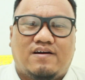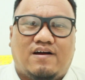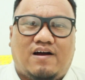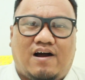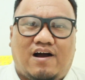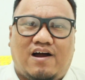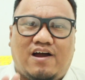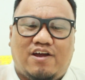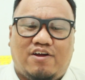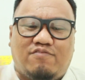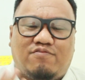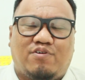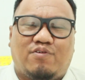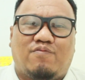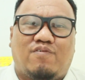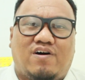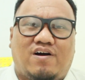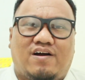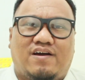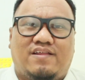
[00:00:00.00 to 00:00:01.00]
Hi
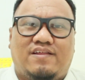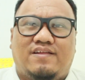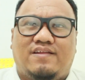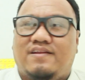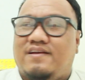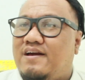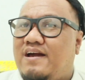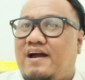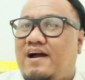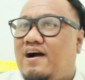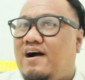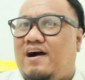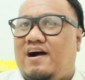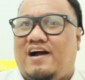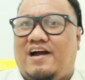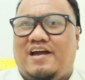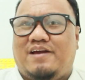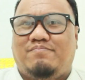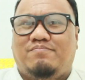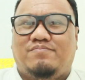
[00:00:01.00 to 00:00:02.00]
everyone,
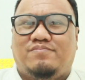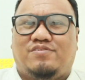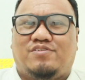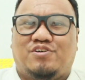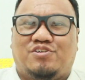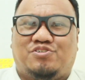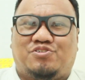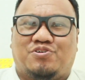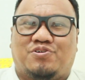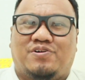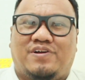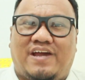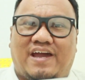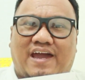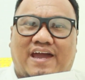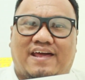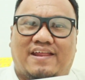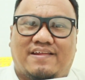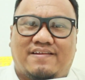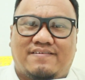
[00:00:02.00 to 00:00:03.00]
I'm Teacher
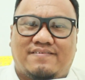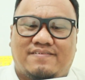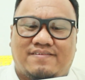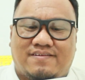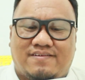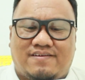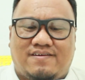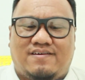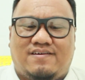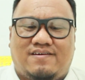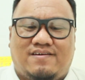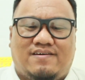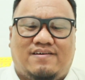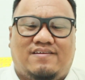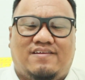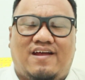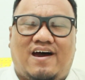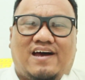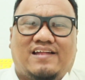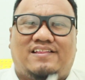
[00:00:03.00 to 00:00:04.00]
Yan.
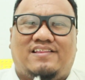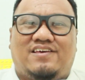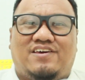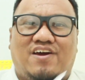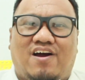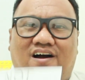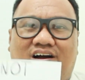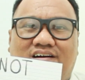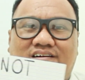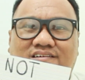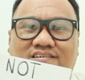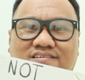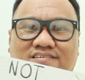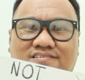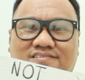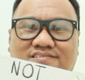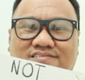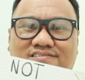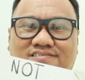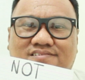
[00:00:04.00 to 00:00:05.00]
Not young
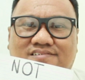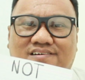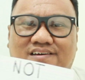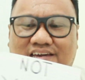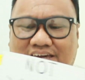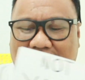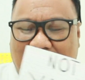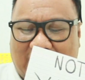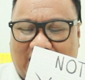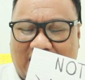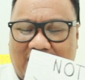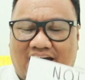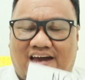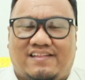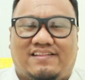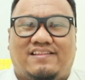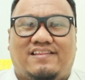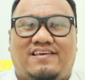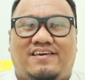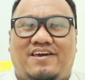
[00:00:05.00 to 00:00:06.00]
and
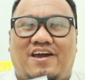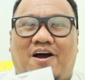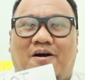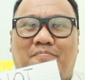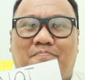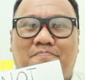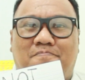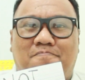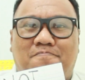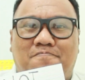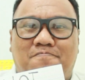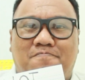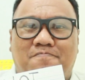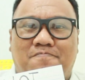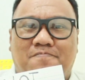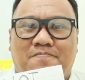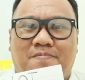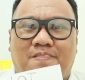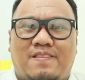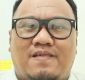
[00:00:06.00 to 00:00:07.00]
not young.
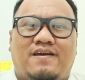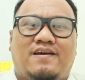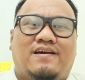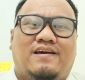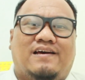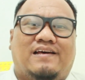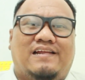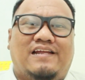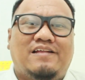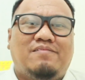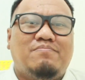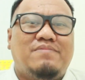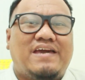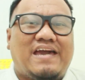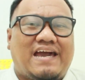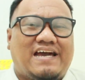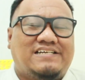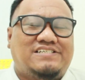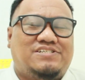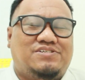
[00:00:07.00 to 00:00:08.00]
Let me
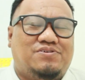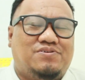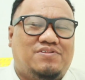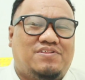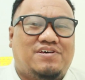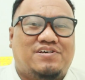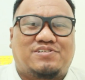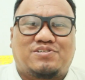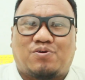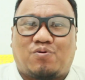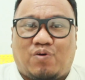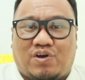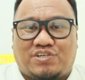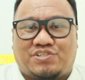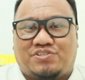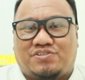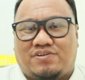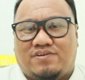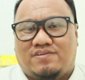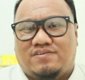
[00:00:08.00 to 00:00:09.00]
ask you this
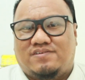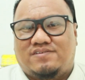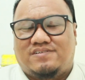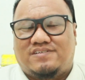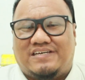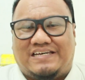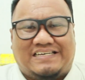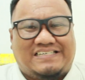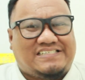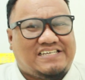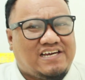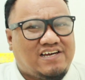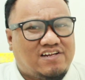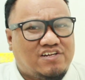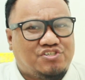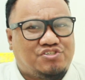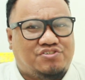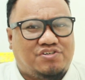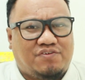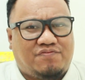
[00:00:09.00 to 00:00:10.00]
question. Is
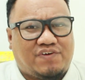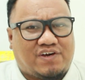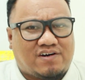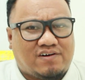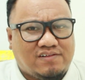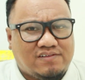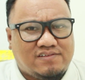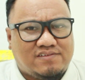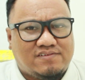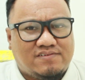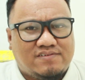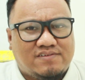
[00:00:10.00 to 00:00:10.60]
English difficult?